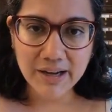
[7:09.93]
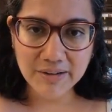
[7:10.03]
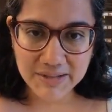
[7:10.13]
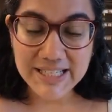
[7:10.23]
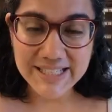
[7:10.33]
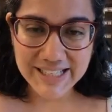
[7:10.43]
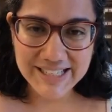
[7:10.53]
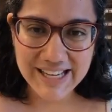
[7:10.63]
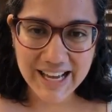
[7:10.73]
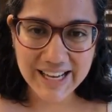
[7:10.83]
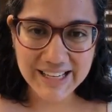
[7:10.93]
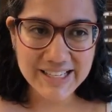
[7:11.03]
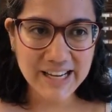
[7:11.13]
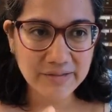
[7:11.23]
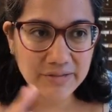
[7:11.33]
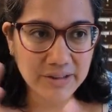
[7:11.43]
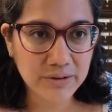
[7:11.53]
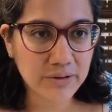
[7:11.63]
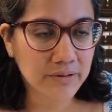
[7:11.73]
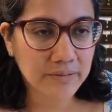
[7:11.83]
a decent size kind of
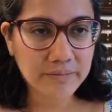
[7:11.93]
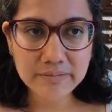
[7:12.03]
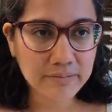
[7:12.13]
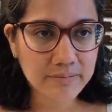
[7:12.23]
little